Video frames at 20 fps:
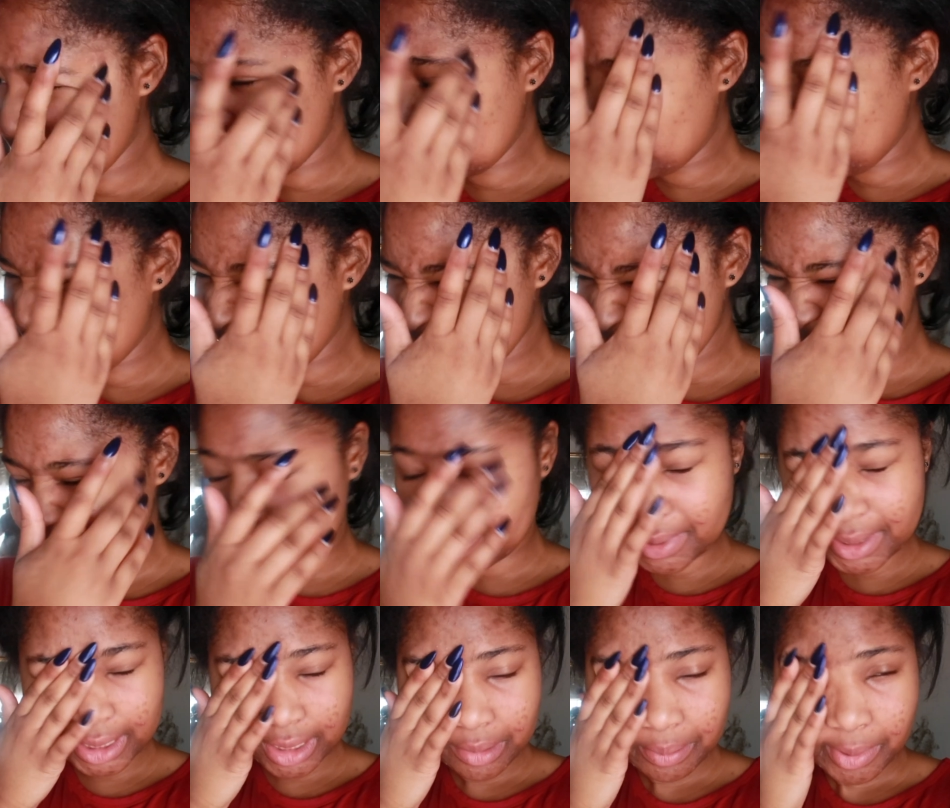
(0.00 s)
it's because I'm
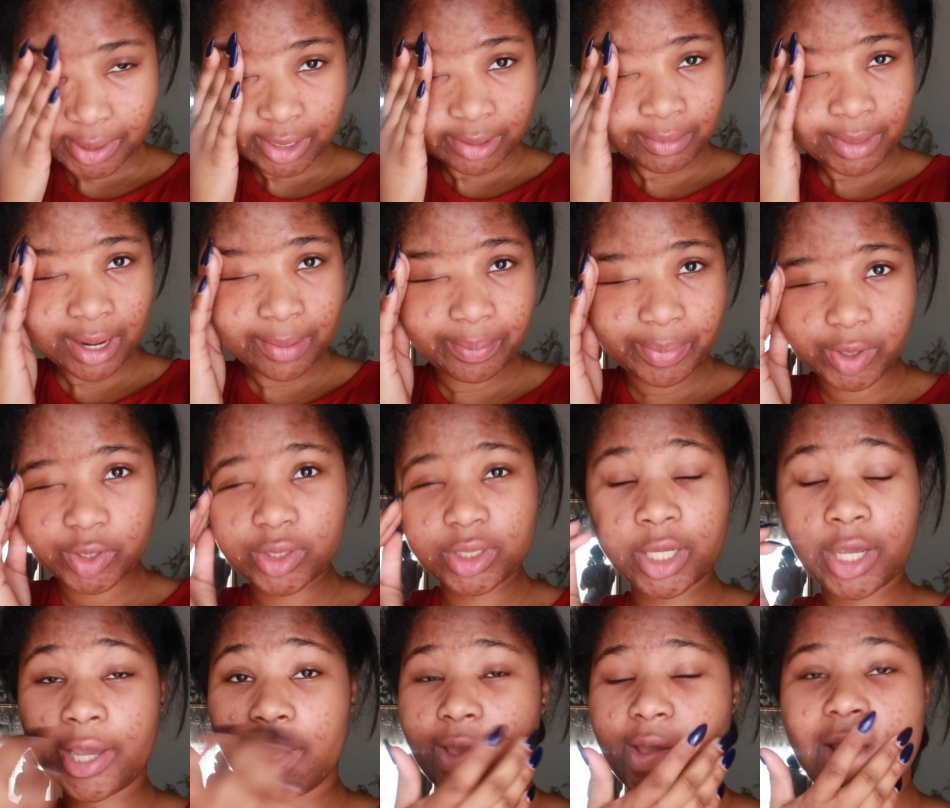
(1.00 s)
celebrating my
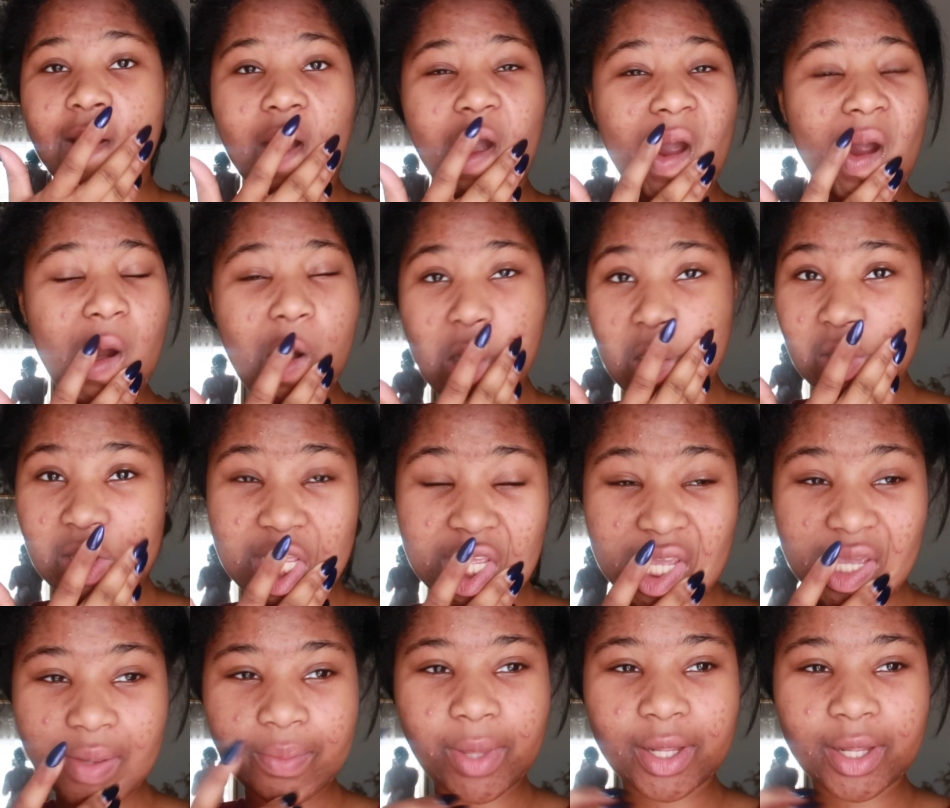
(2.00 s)
birthday early,